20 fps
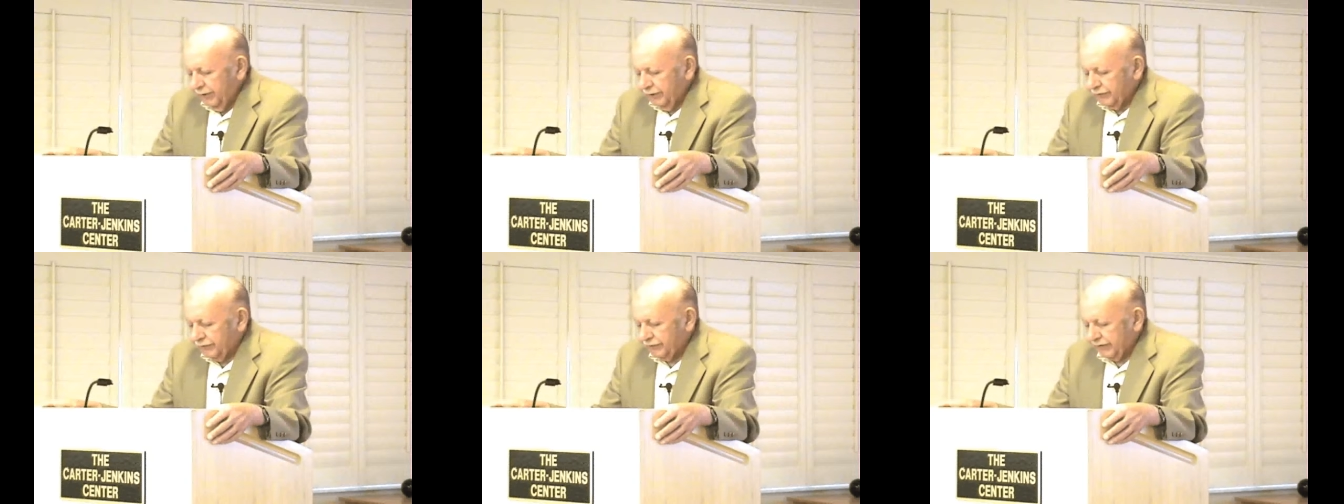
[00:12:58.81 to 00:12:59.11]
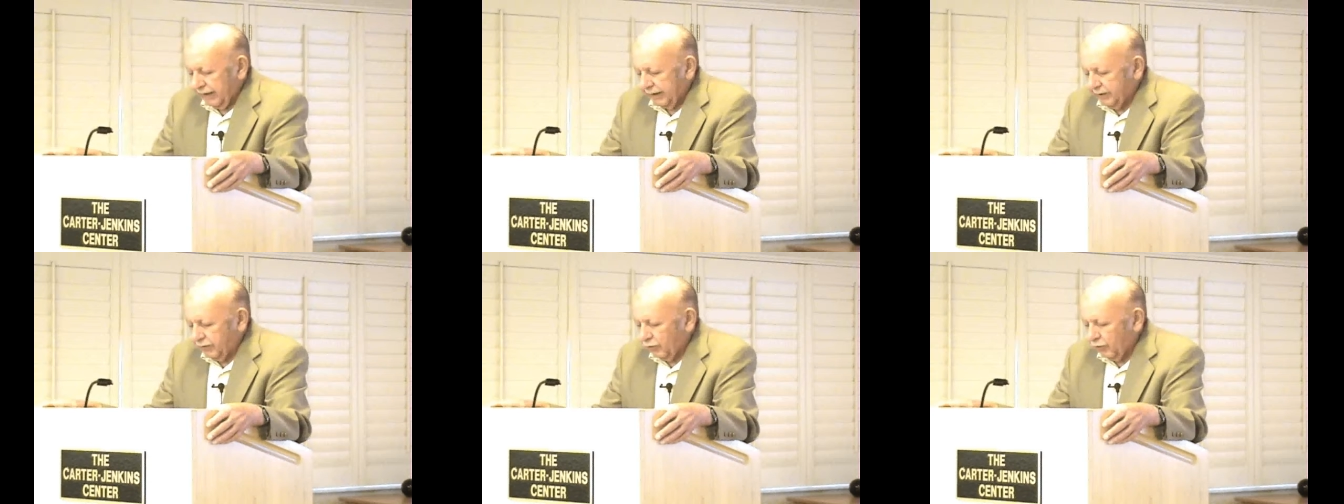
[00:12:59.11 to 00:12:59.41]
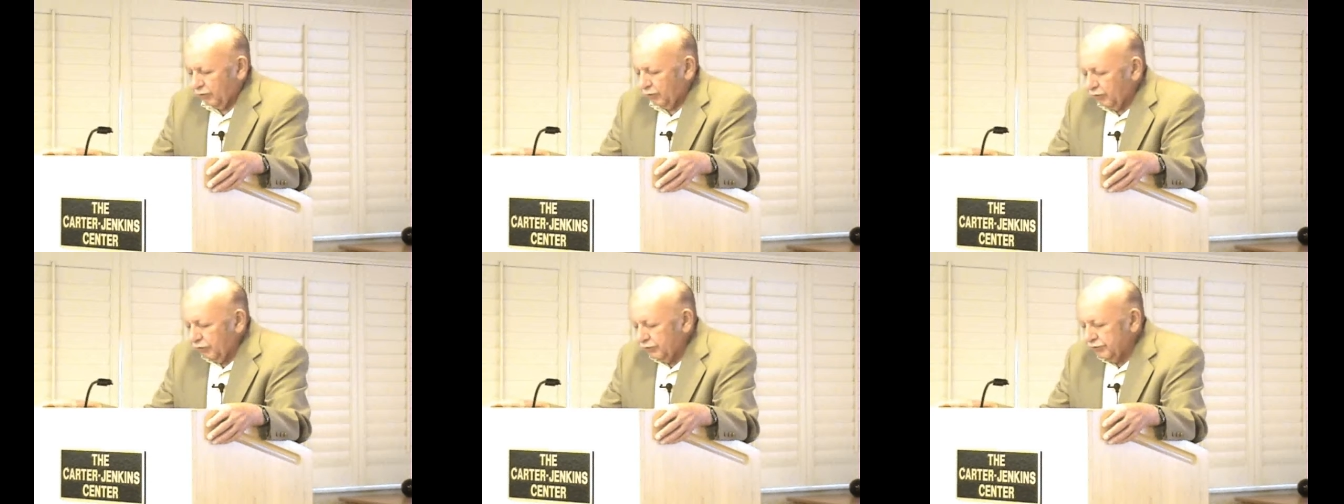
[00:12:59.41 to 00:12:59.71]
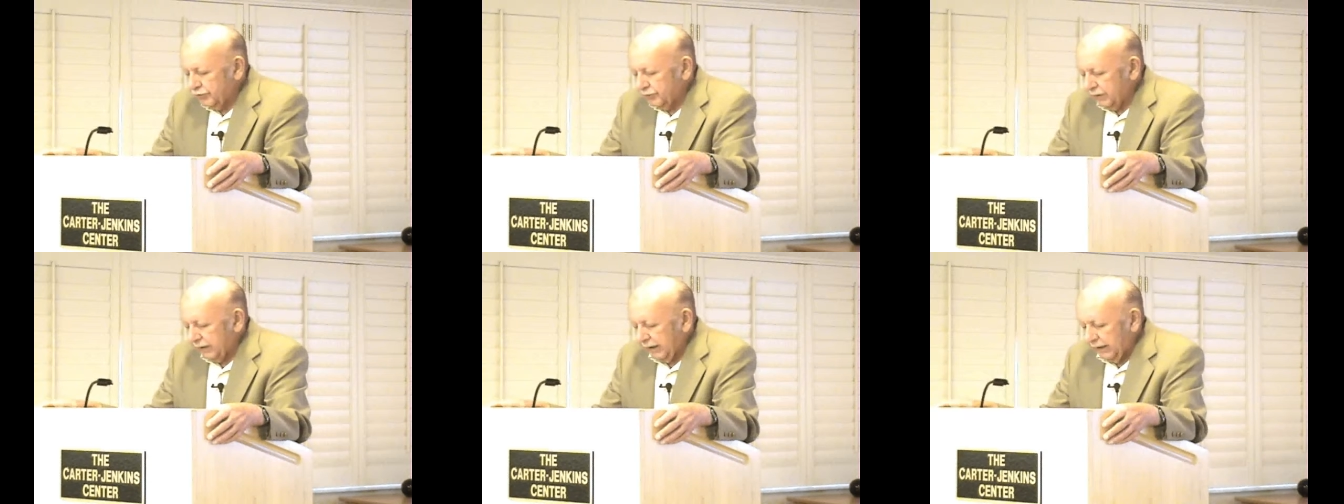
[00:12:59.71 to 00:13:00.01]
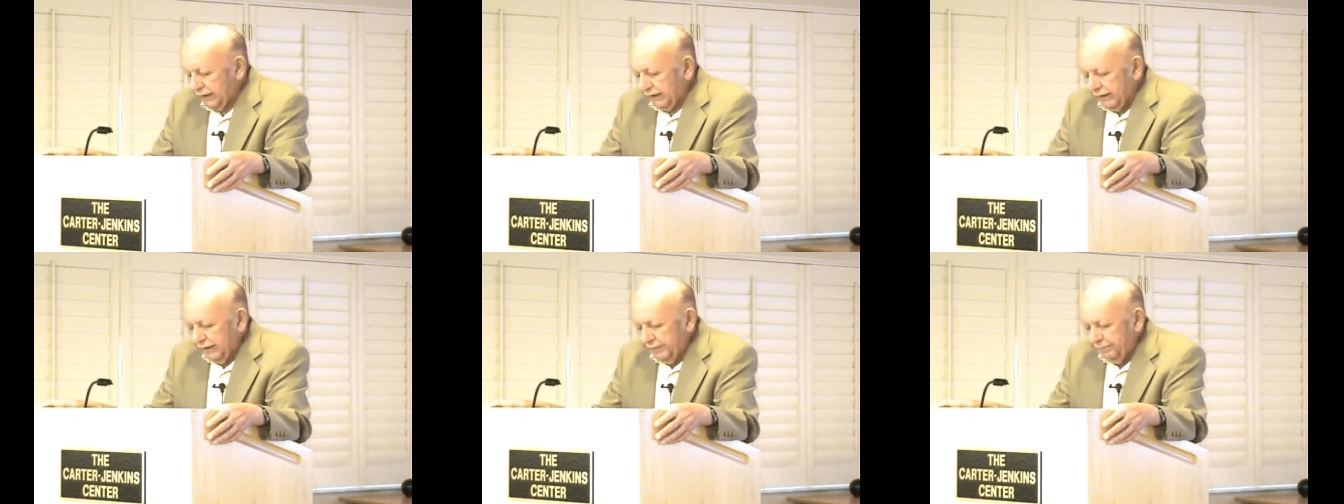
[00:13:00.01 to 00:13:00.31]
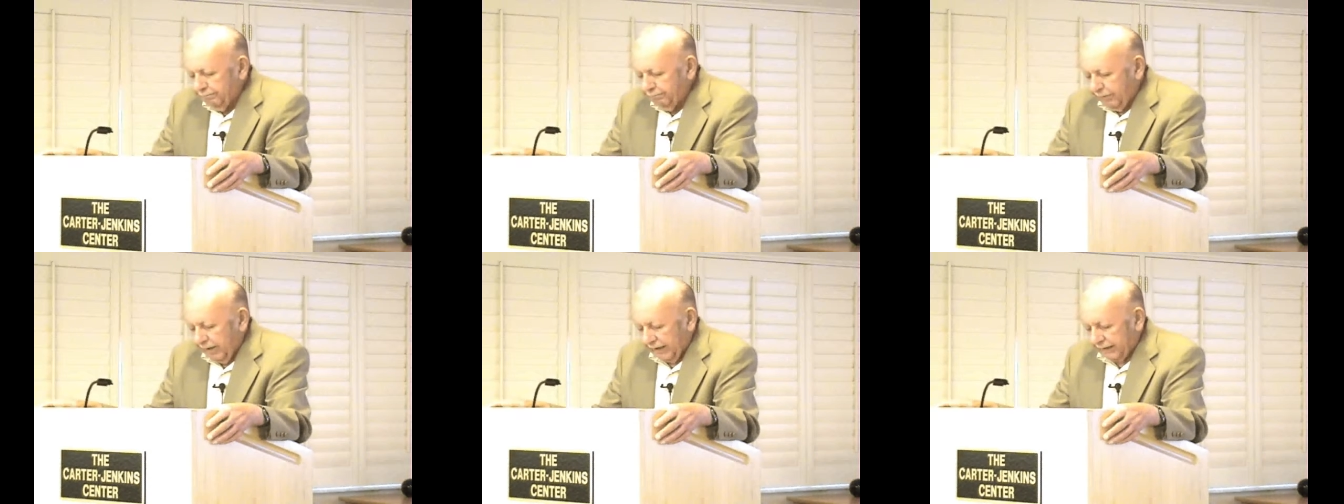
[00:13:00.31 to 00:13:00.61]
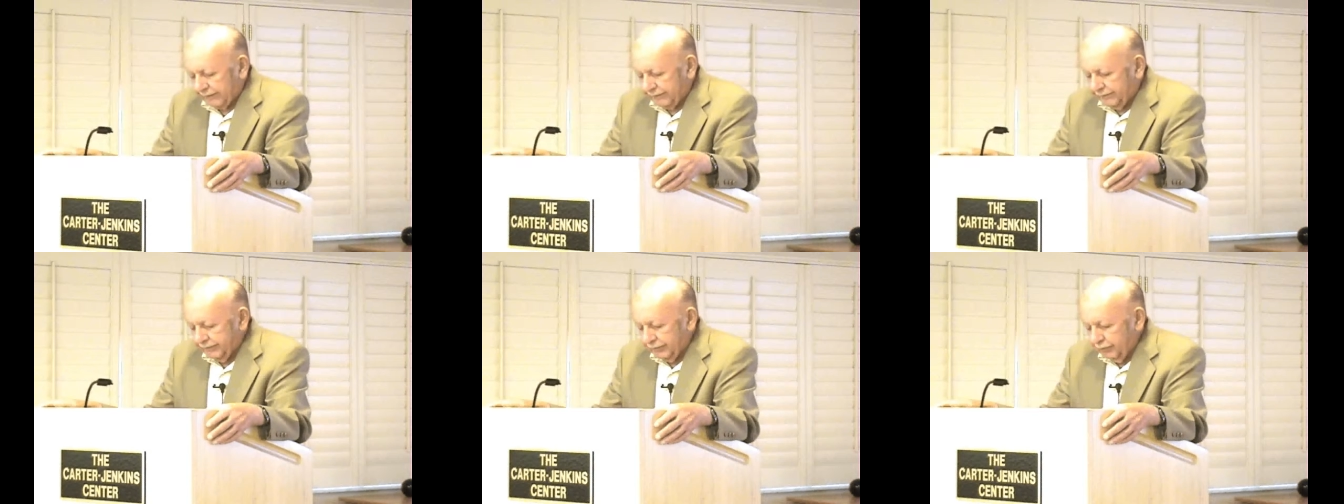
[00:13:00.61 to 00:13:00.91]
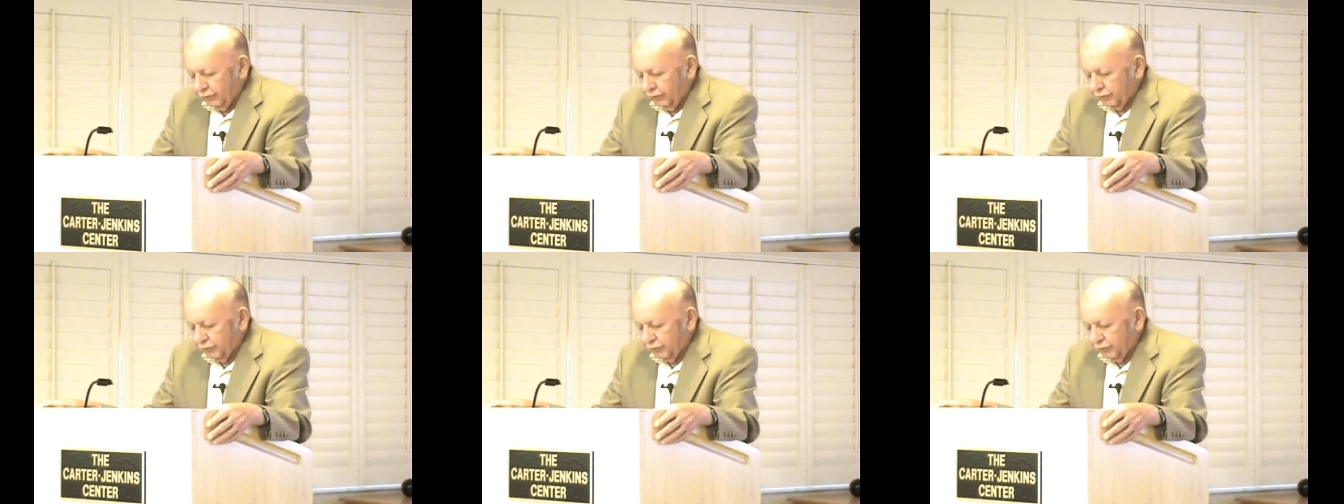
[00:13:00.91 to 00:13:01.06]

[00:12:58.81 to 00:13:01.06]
psychological impact